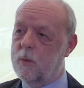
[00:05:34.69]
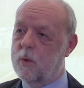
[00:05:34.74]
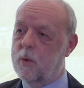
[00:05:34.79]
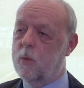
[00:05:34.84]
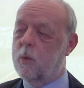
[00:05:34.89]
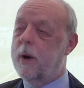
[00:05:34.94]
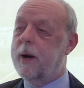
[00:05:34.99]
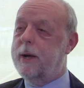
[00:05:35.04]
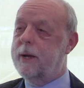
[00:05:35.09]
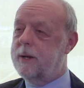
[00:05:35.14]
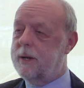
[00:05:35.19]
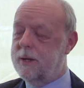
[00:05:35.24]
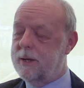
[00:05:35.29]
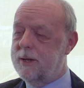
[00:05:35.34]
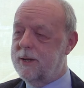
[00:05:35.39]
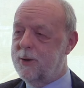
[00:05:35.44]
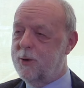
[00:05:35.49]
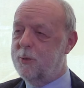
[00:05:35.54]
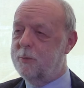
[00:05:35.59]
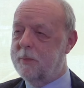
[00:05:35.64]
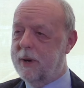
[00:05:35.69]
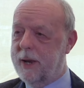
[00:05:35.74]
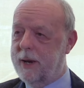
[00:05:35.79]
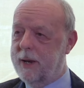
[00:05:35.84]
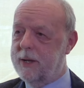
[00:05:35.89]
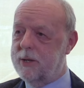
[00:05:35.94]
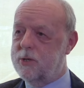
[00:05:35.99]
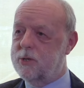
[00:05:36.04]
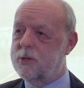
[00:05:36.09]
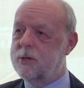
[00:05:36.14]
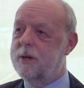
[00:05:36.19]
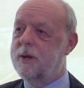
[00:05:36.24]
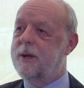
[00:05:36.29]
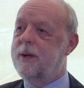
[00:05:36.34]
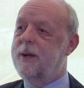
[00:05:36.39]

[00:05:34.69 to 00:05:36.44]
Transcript: well, why didn't you manage